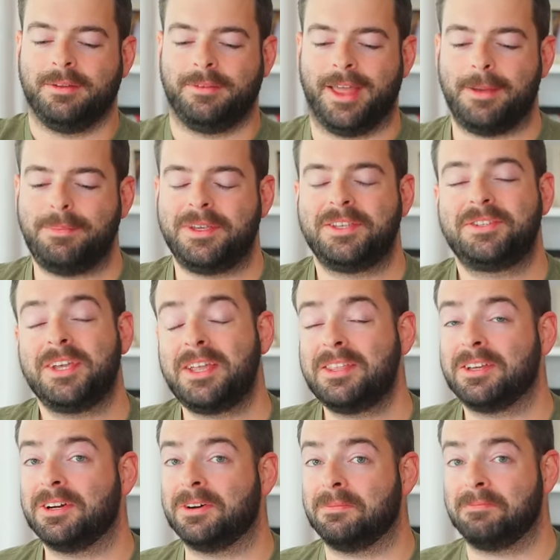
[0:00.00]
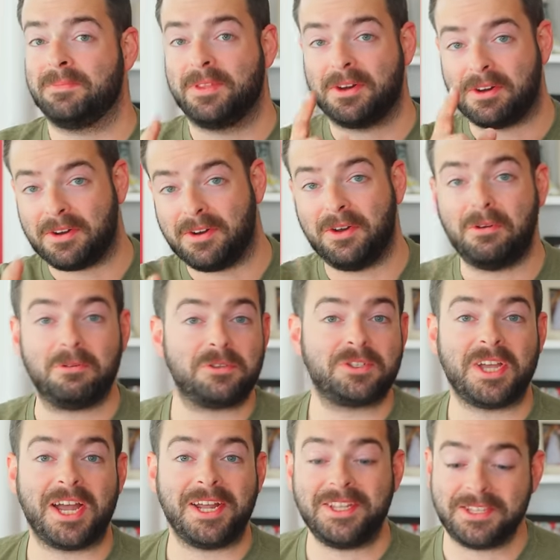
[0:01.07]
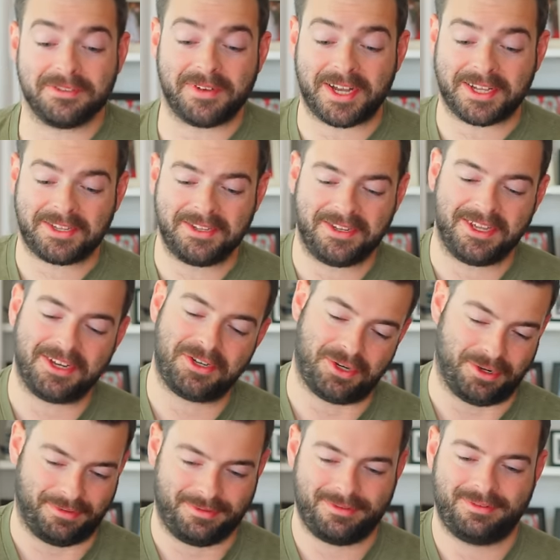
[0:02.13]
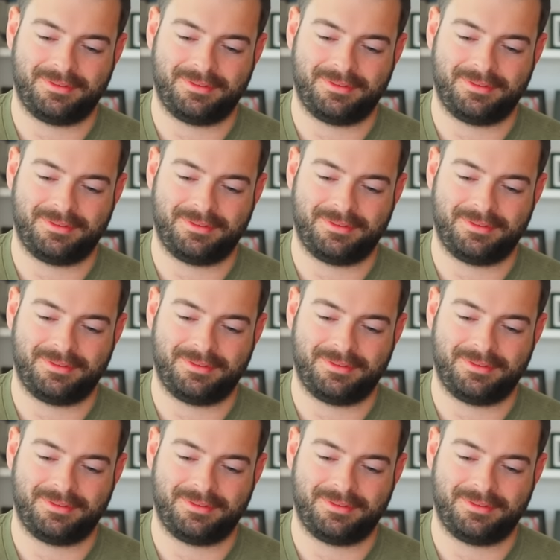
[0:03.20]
That being said though, there are no signs of oxidation.